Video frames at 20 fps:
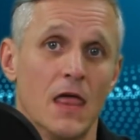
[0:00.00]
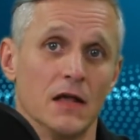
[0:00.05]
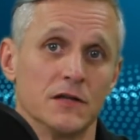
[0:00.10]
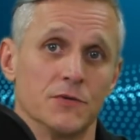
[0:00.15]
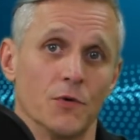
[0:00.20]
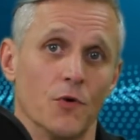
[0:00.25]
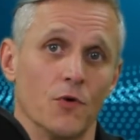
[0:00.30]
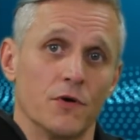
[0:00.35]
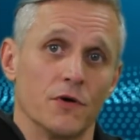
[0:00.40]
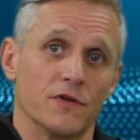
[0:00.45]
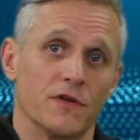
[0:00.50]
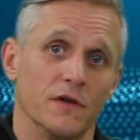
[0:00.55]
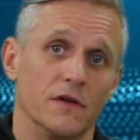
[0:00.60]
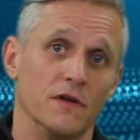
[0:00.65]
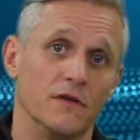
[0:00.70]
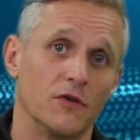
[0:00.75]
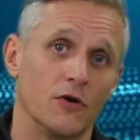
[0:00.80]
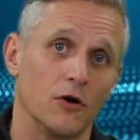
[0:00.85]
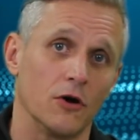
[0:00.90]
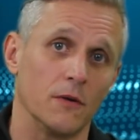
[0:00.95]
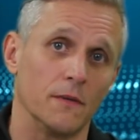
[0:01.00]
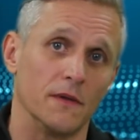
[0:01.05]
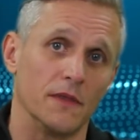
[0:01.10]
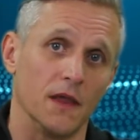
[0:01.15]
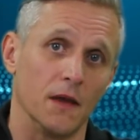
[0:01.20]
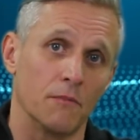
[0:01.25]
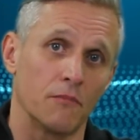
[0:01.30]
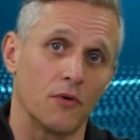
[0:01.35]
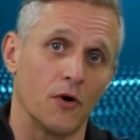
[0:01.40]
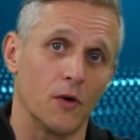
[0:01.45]
So in order to determine
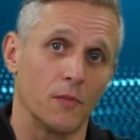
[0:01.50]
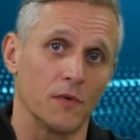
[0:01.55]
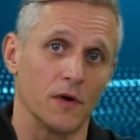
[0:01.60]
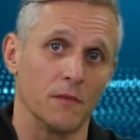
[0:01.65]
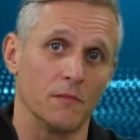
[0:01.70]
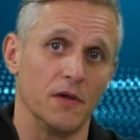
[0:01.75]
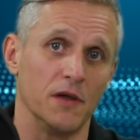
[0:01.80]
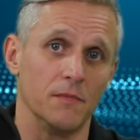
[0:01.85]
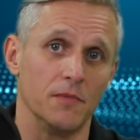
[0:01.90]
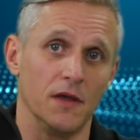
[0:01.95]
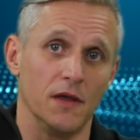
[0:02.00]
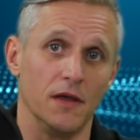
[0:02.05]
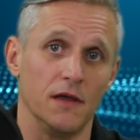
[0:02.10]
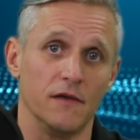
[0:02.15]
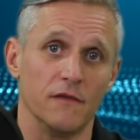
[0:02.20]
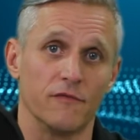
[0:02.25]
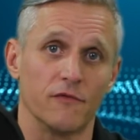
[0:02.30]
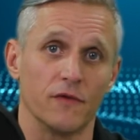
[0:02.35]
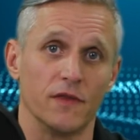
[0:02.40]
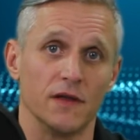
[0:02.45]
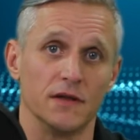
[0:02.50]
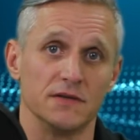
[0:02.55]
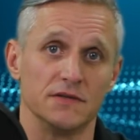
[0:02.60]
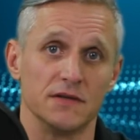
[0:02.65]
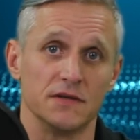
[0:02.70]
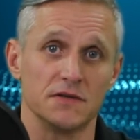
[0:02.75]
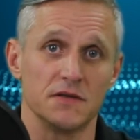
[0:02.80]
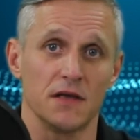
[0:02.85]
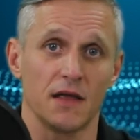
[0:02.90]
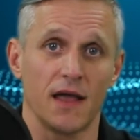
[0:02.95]
the appropriate PPE for the
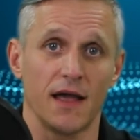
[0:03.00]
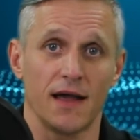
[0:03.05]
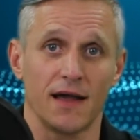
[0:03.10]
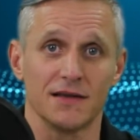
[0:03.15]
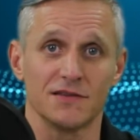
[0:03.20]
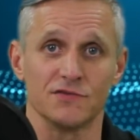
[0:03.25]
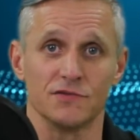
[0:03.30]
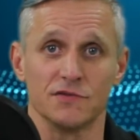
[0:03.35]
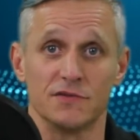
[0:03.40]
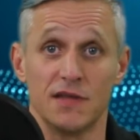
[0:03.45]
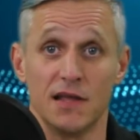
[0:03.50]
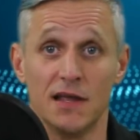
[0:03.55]
existing hazards,